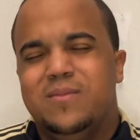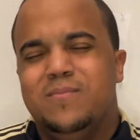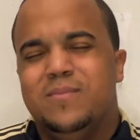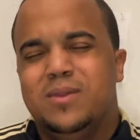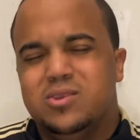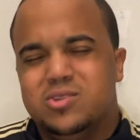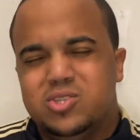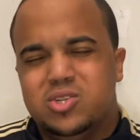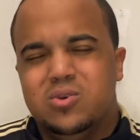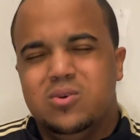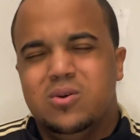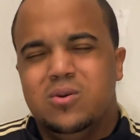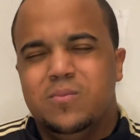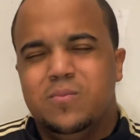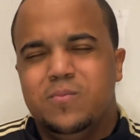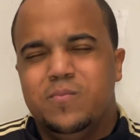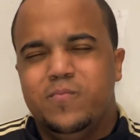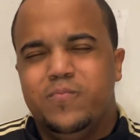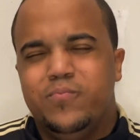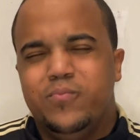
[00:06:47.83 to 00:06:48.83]
mutual,
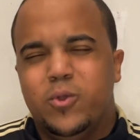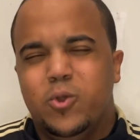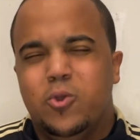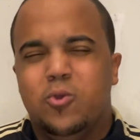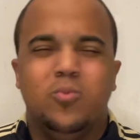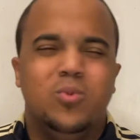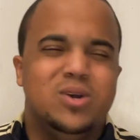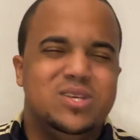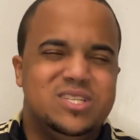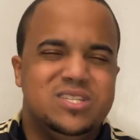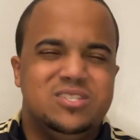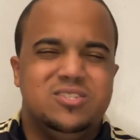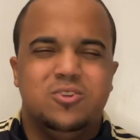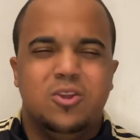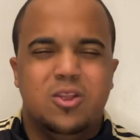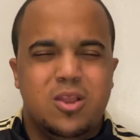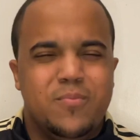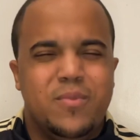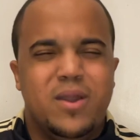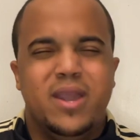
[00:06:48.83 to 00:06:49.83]
or was it
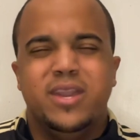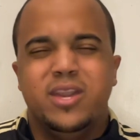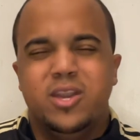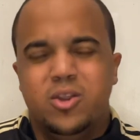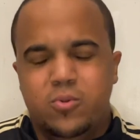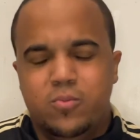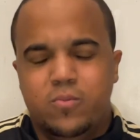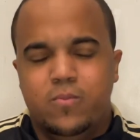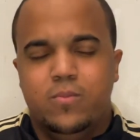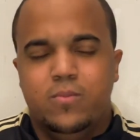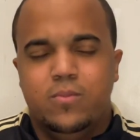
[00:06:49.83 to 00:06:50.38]
started by you?